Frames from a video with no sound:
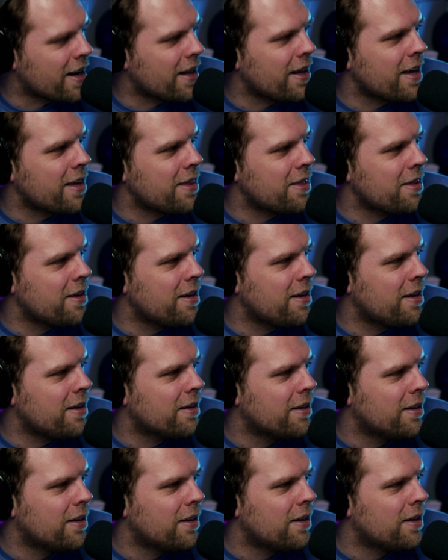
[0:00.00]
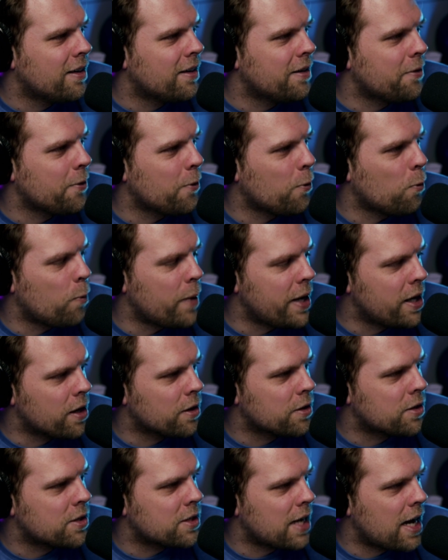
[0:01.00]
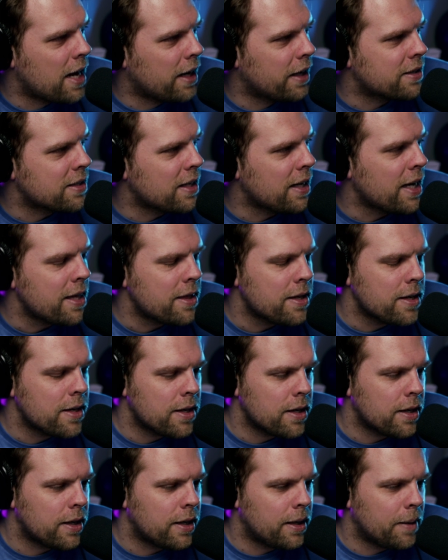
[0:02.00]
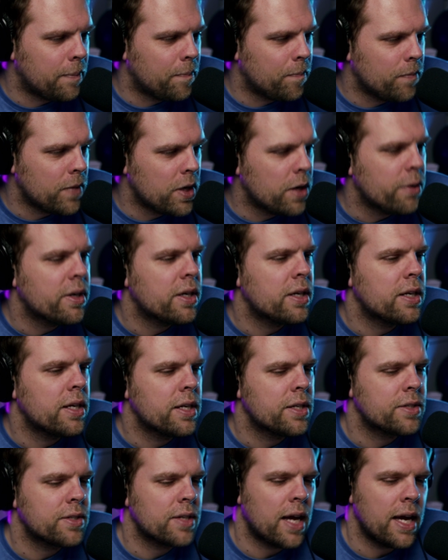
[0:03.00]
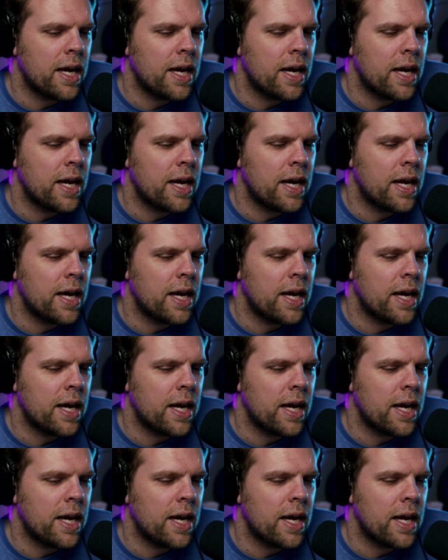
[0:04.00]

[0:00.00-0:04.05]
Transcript: I like the weird stylings. I like that. You know what it is?